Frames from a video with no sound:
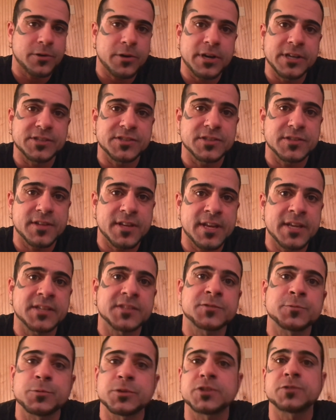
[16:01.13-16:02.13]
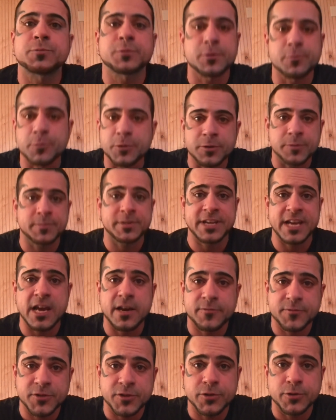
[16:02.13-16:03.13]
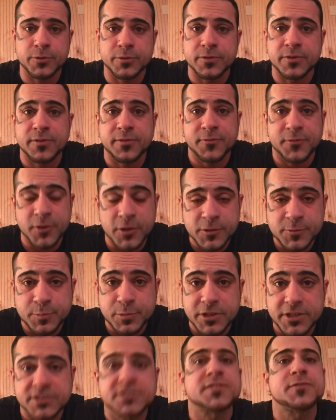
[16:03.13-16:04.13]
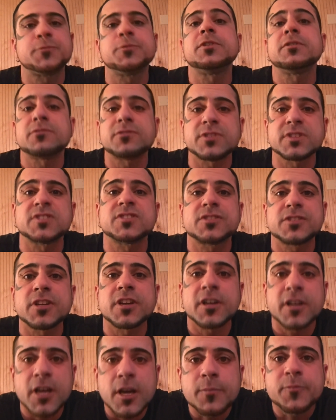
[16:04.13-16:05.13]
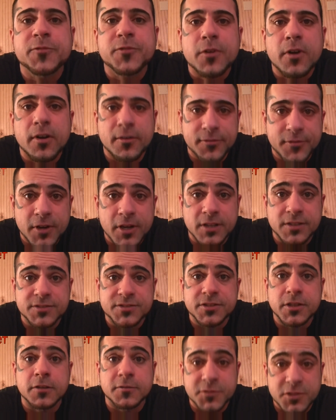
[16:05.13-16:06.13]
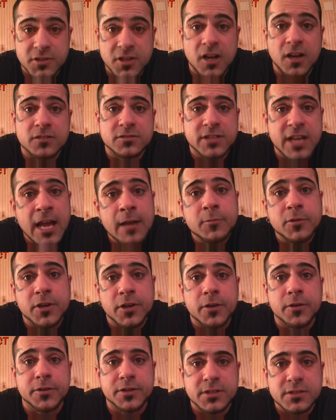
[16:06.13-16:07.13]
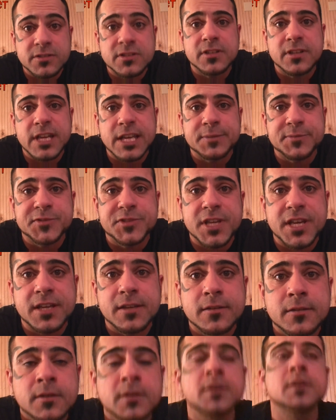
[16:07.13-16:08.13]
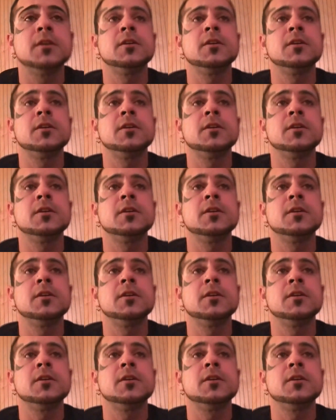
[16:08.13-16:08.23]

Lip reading: crazy things which we wouldn't be having to do in the first place if we had just stuck up for our fucking selves a long time ago. You see what I'm saying?